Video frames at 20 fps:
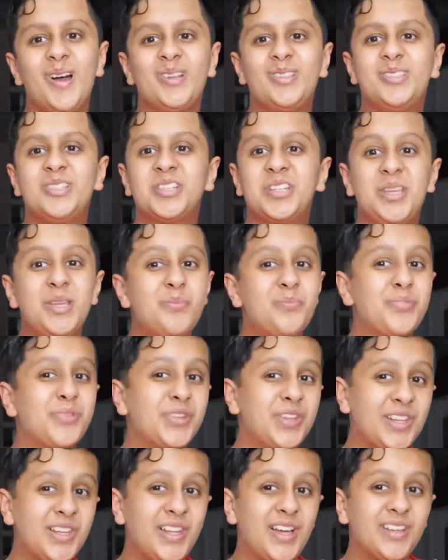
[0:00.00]
to Keeper of
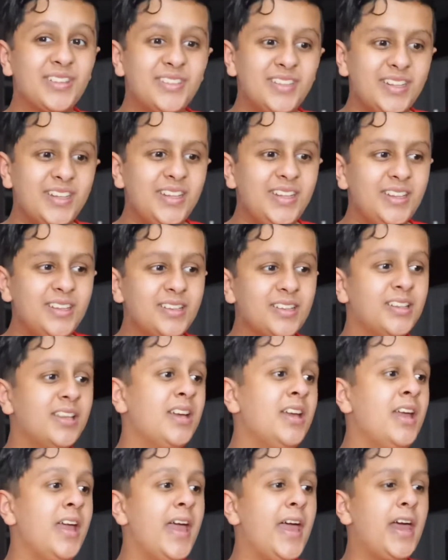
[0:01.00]
the Lost Cities.
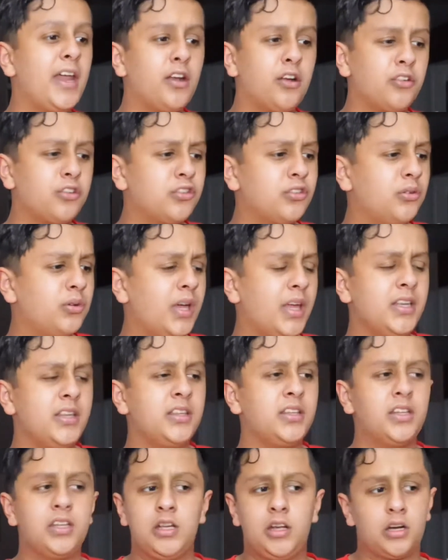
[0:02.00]
And also
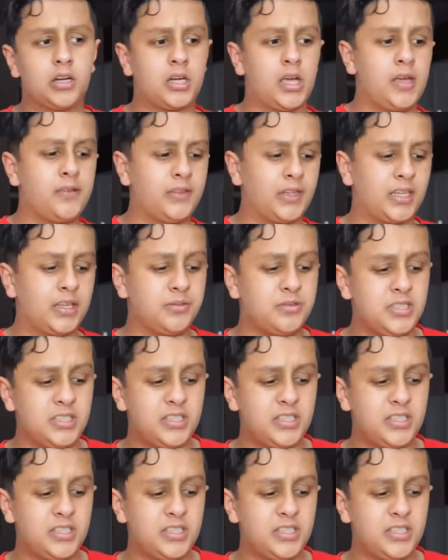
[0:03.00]
in the archive, like if she